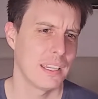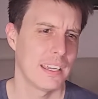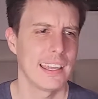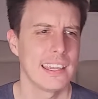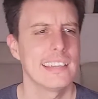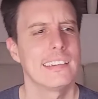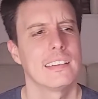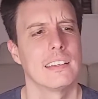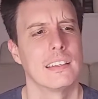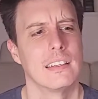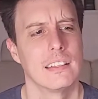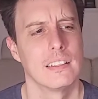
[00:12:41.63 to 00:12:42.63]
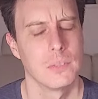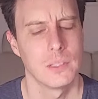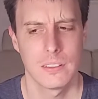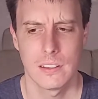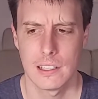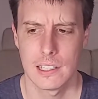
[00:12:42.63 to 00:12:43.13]
Examination.
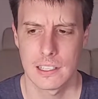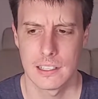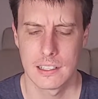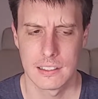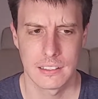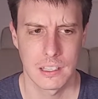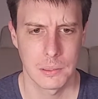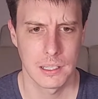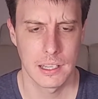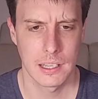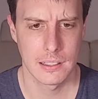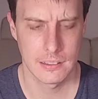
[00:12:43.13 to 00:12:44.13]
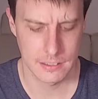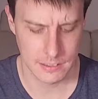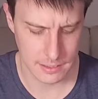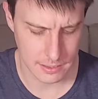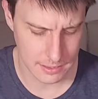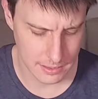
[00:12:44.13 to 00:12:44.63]
What's like an
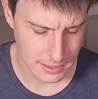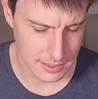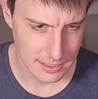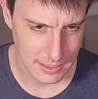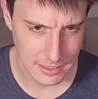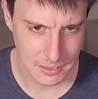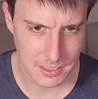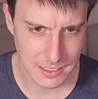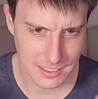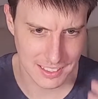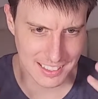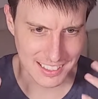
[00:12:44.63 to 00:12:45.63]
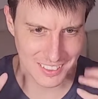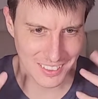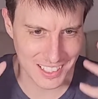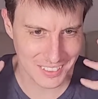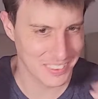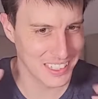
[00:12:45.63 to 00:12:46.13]
examination?
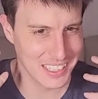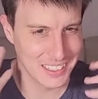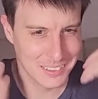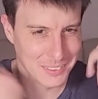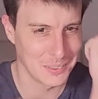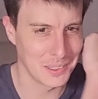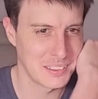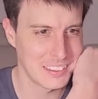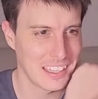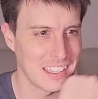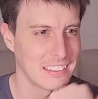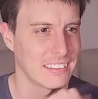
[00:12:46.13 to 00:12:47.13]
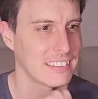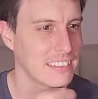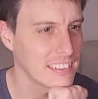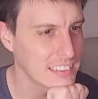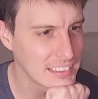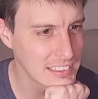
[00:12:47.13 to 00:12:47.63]
All I'm thinking is the word
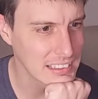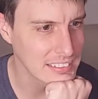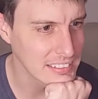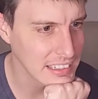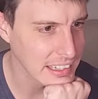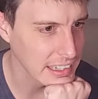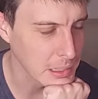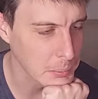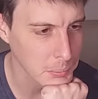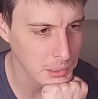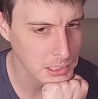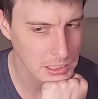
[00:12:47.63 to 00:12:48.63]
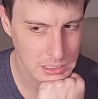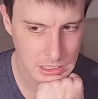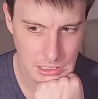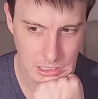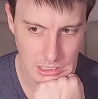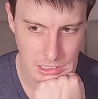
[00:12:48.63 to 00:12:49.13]
test, exam,
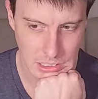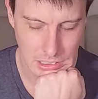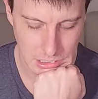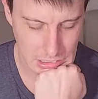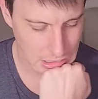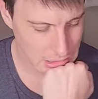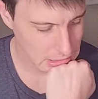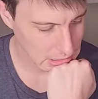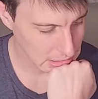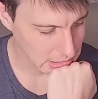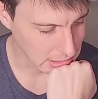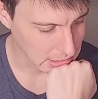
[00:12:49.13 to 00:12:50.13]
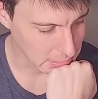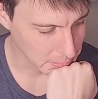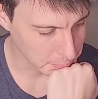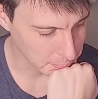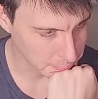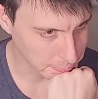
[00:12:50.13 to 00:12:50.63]

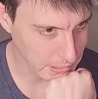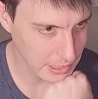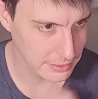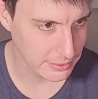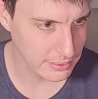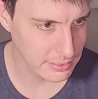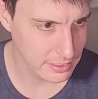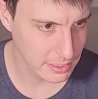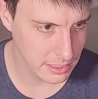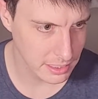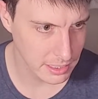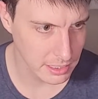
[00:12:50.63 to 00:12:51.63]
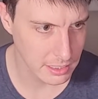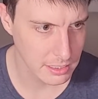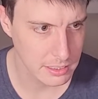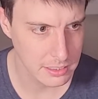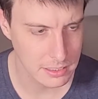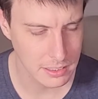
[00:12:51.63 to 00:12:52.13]
a study,
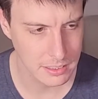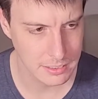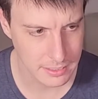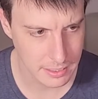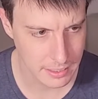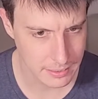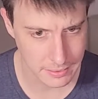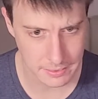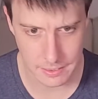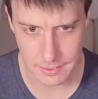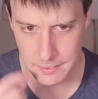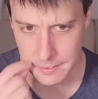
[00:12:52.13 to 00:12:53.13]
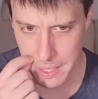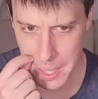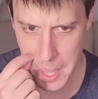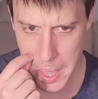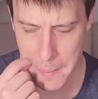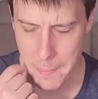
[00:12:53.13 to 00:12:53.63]
a test,
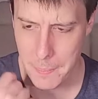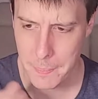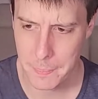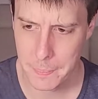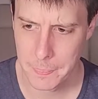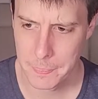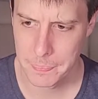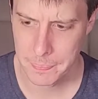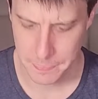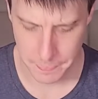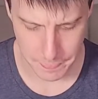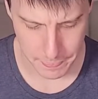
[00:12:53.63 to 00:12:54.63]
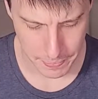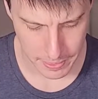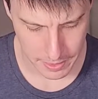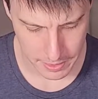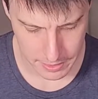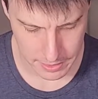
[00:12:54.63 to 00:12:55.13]
exam,
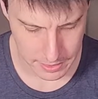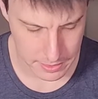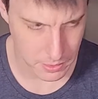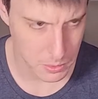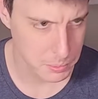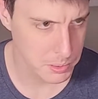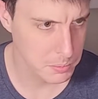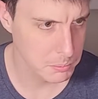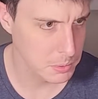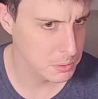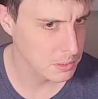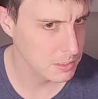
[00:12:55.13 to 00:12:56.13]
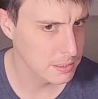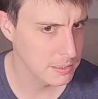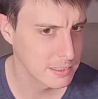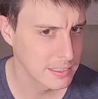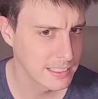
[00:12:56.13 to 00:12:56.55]
an open book,